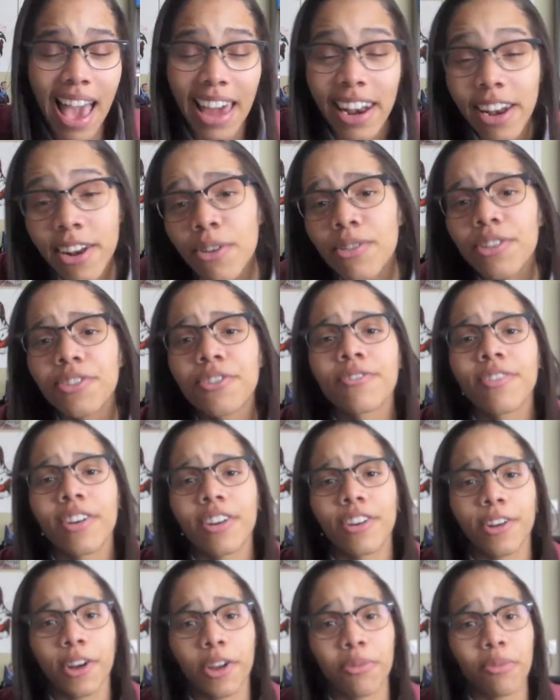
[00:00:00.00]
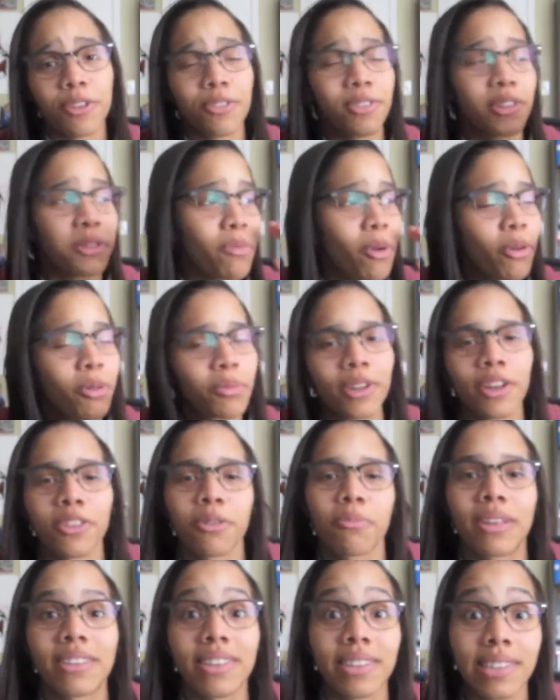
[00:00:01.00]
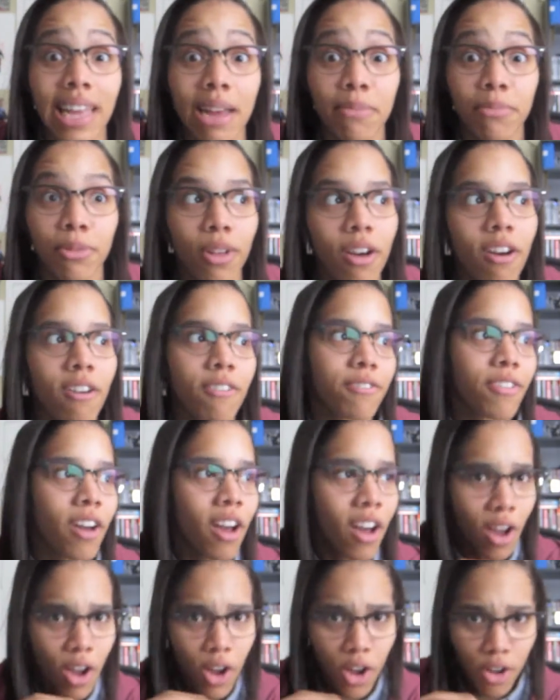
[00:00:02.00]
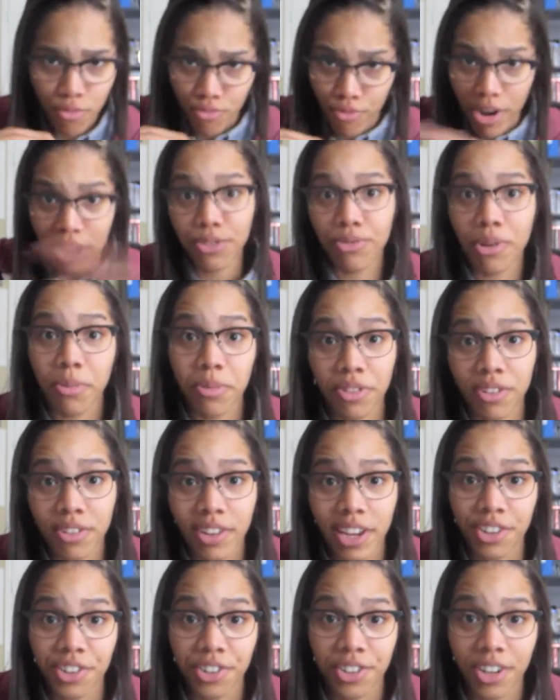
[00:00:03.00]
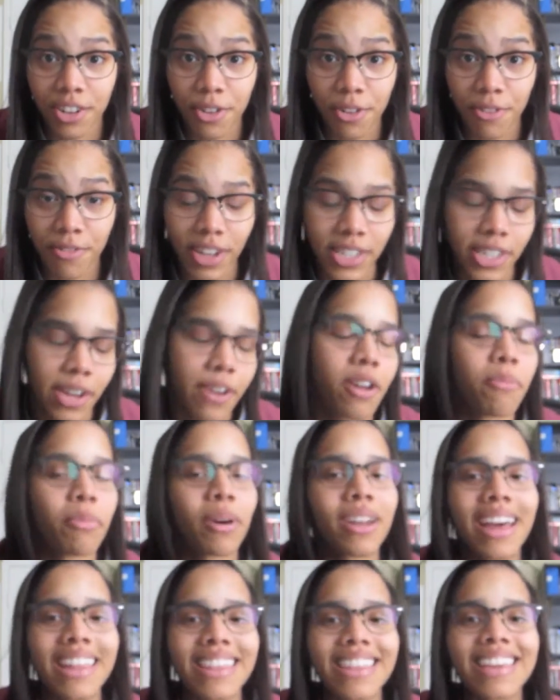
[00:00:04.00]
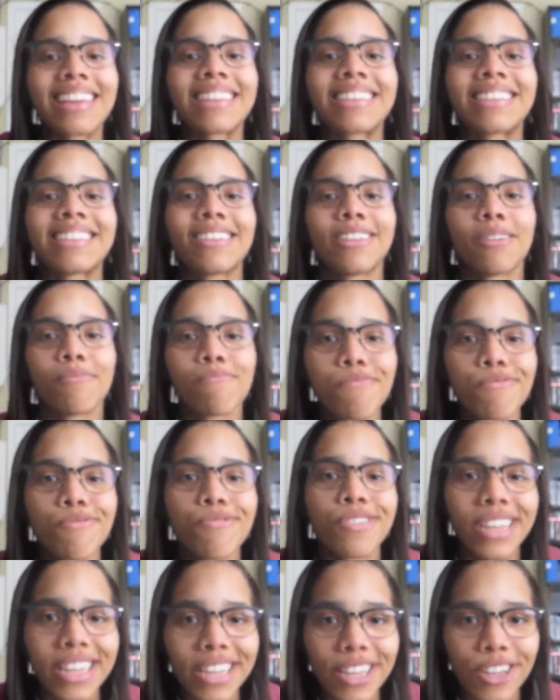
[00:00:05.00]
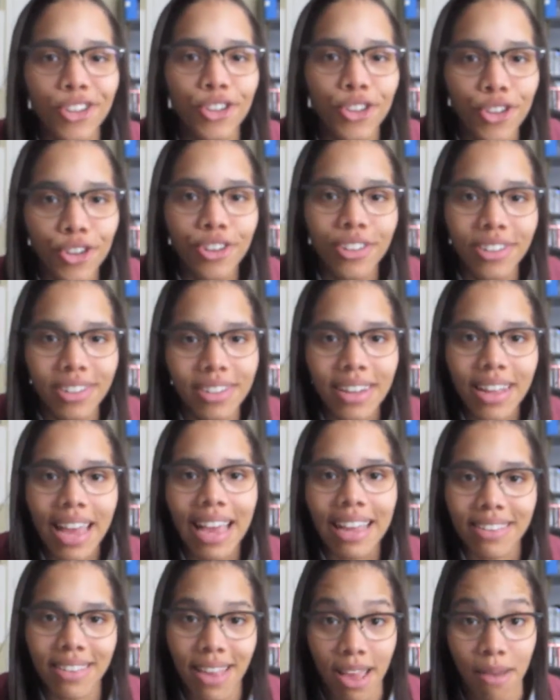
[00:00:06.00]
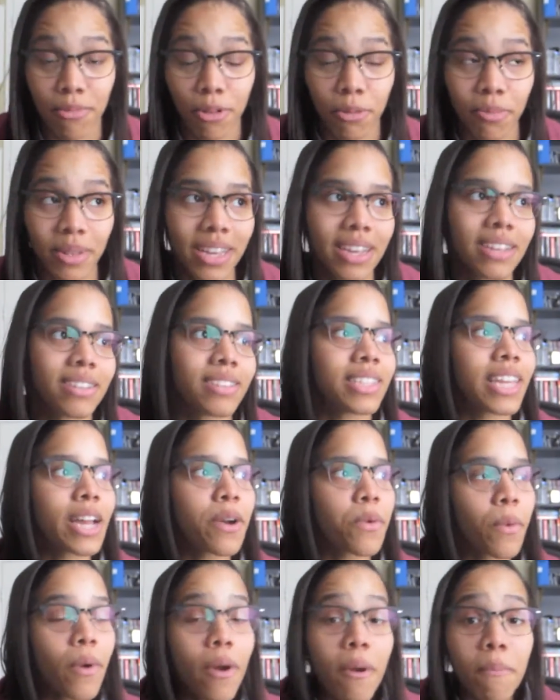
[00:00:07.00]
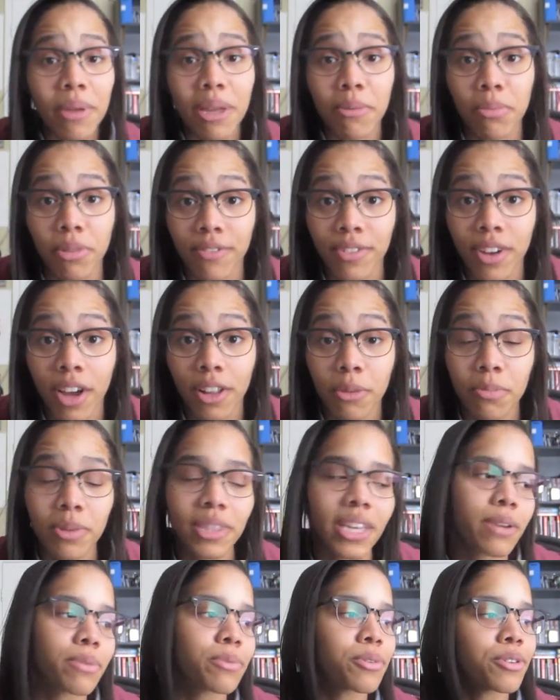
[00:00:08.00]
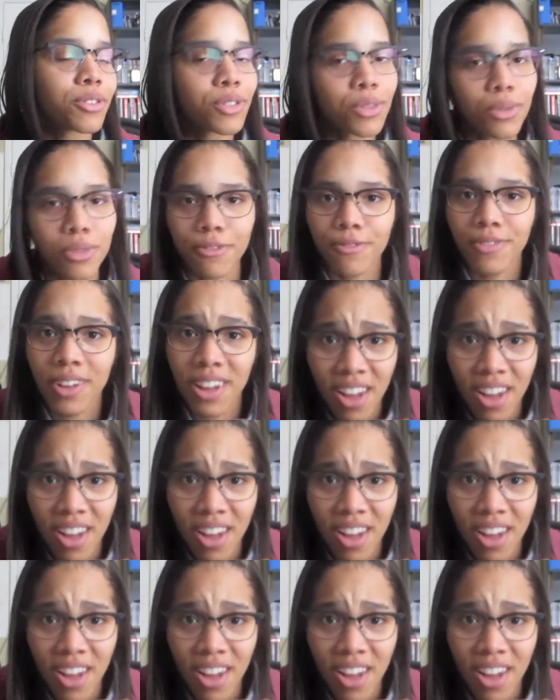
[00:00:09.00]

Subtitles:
And I know the Nerdfighter documentary is probably not the best example of race representation in Nerdfightaria, but I think it's still a pretty good example because there were people of color, but they were sort of